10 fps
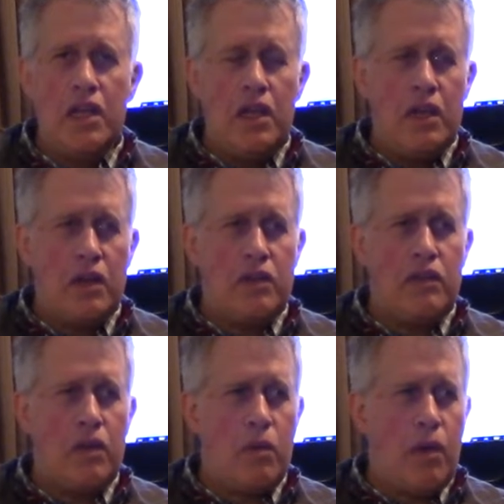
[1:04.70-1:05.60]
you can
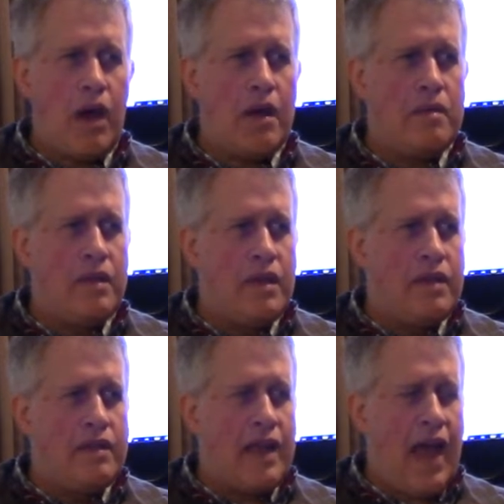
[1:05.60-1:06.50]
do
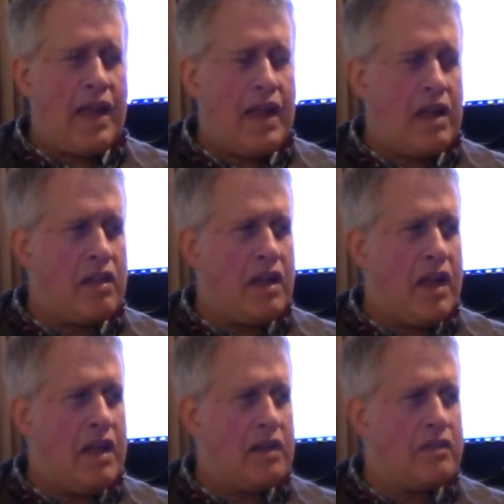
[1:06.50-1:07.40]
data
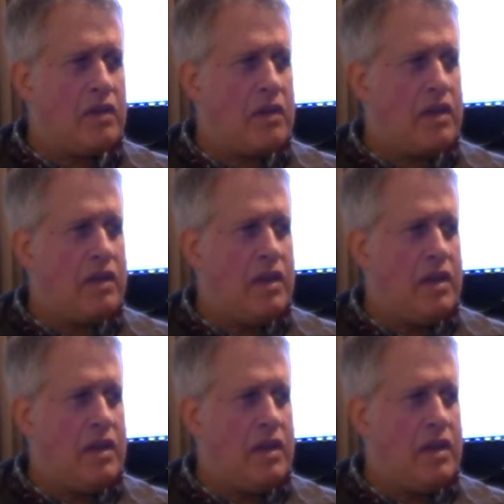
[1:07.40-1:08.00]
analytics, you can